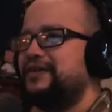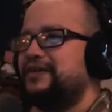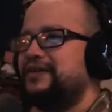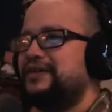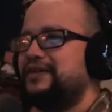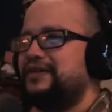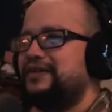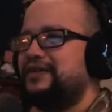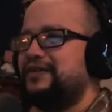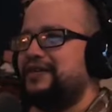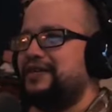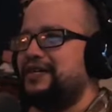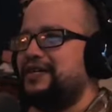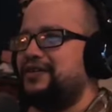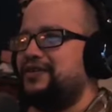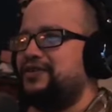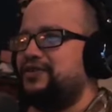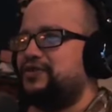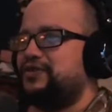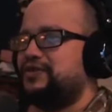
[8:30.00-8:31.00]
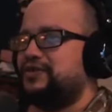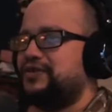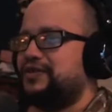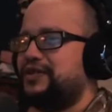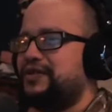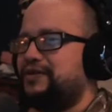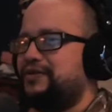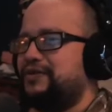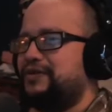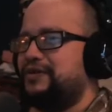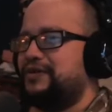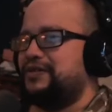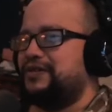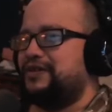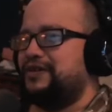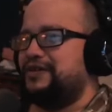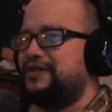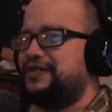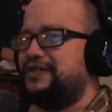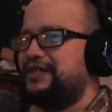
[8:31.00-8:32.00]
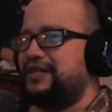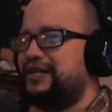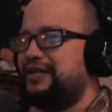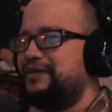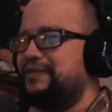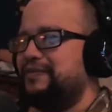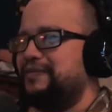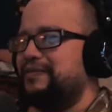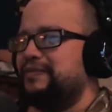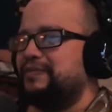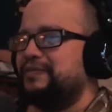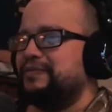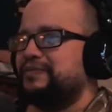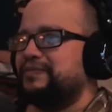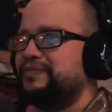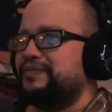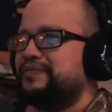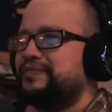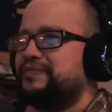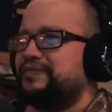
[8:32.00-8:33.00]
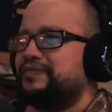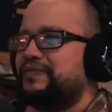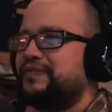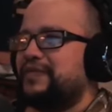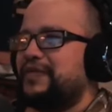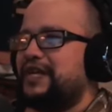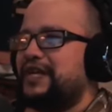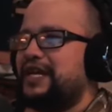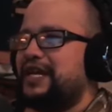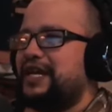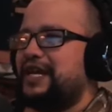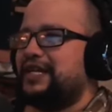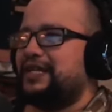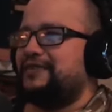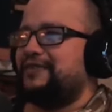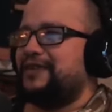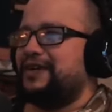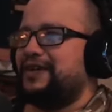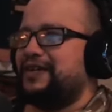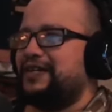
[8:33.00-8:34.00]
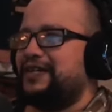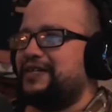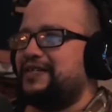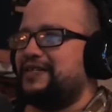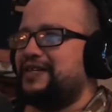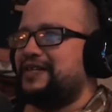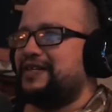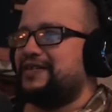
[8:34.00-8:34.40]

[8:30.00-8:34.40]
you know, in neutral shot or charge shot. And at the very least, these